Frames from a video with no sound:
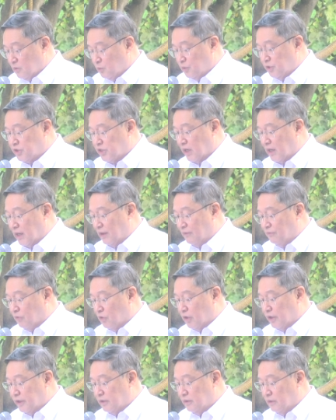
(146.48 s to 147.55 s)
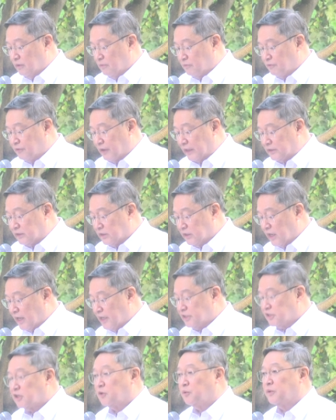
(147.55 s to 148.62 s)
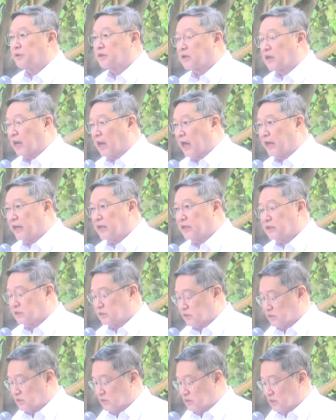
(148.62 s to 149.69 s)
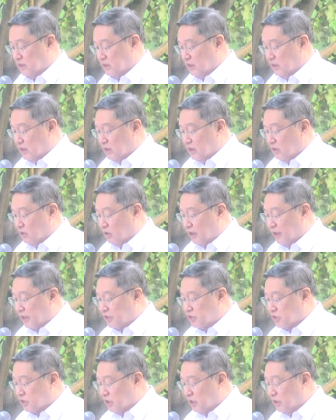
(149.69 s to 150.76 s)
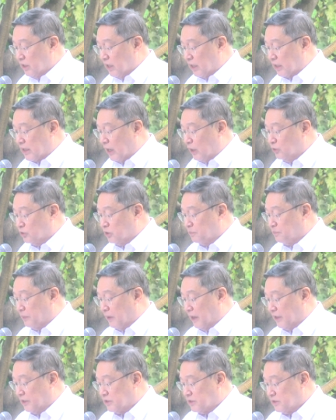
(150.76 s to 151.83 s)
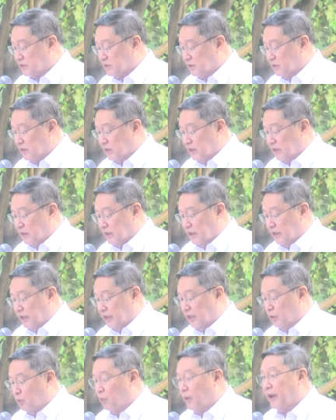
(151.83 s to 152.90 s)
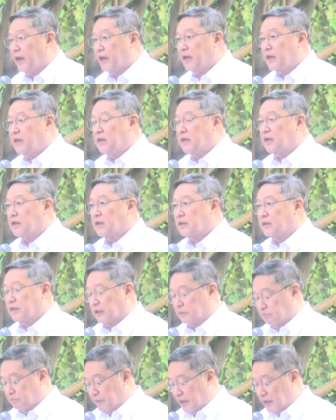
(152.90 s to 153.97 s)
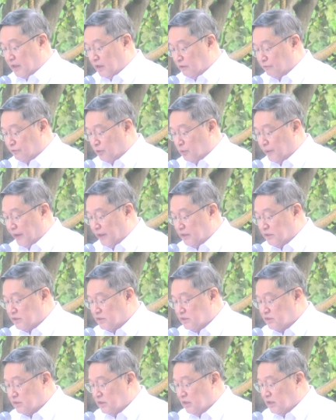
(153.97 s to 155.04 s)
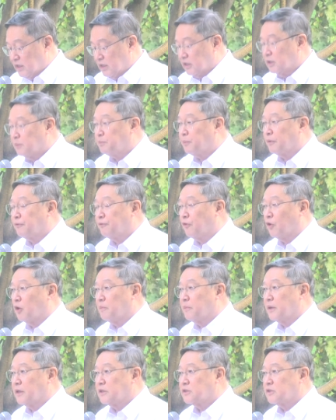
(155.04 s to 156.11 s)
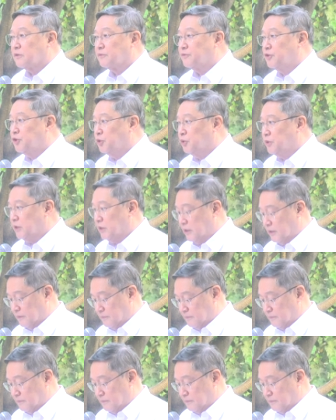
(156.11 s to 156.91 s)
We shall avoid fraternizing with clients or external counterparts in a way that may influence the performance of duty.